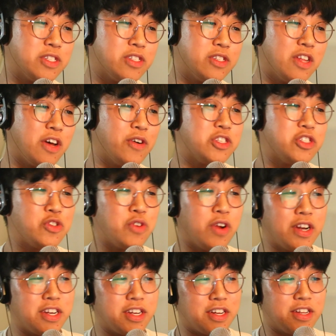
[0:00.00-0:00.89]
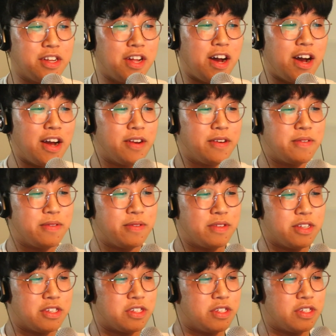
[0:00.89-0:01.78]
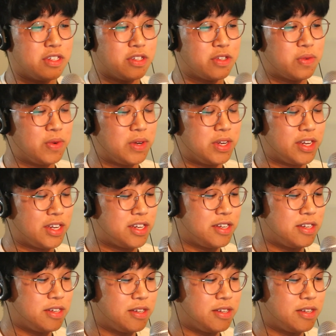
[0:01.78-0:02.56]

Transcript: was trending a lot this week.